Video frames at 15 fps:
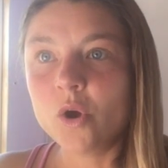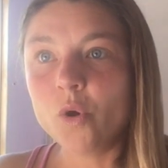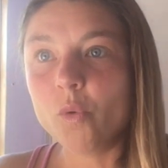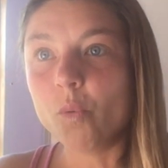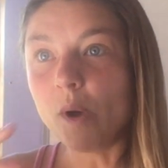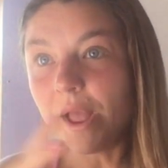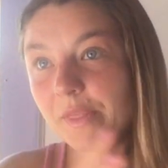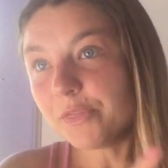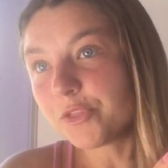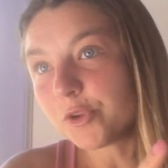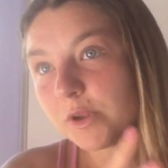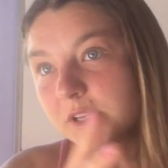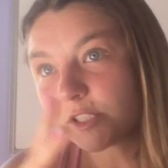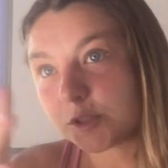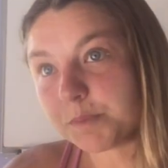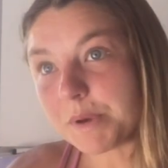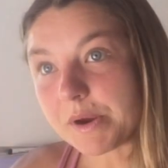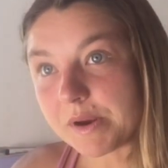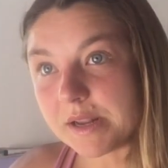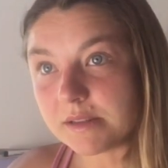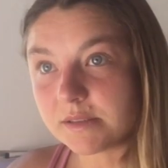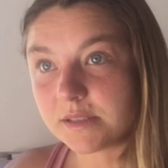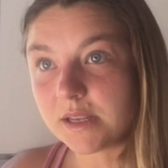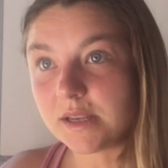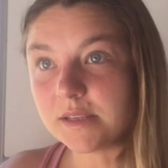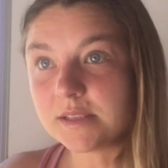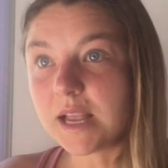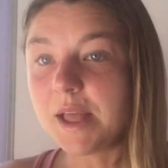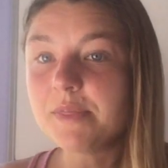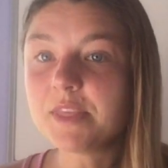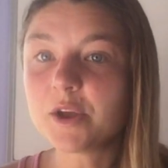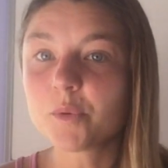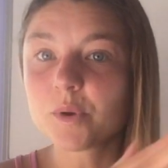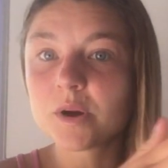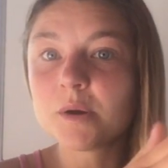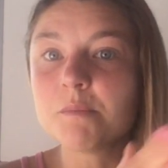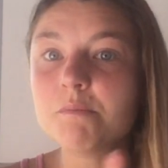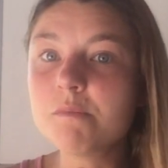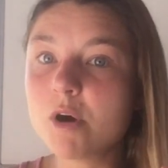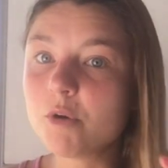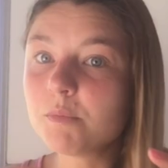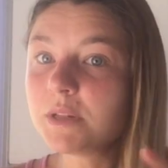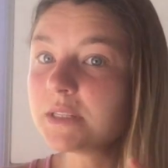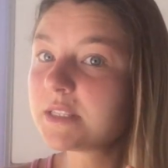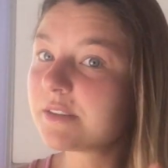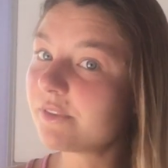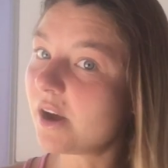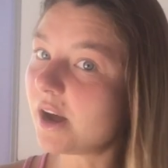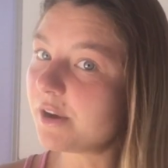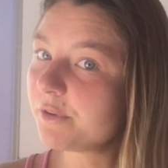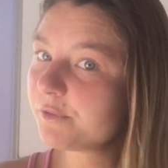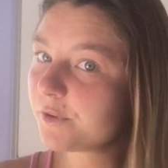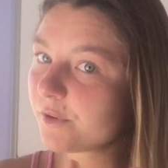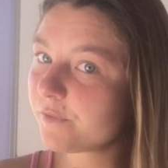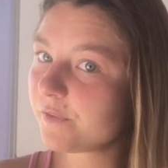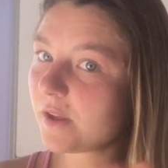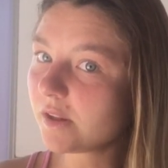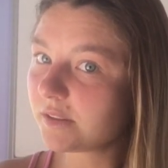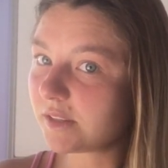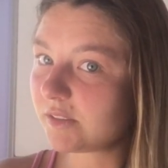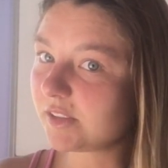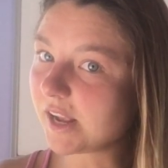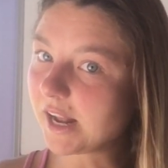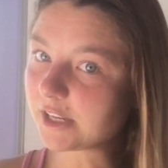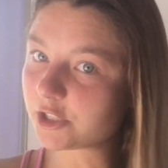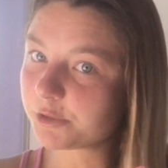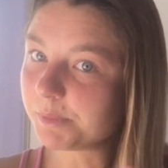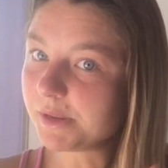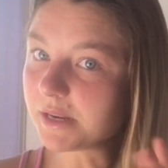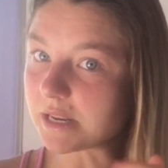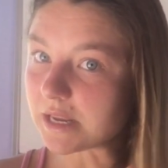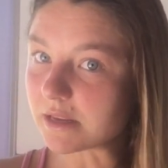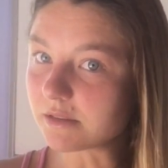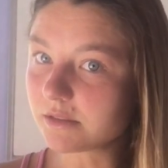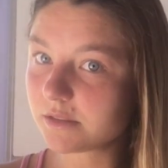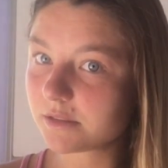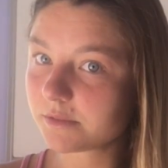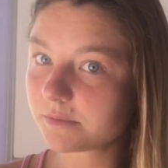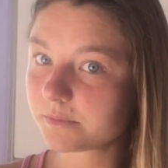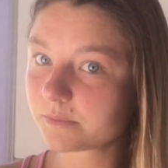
went through experiences and there were moments of unfulfilled attachment needs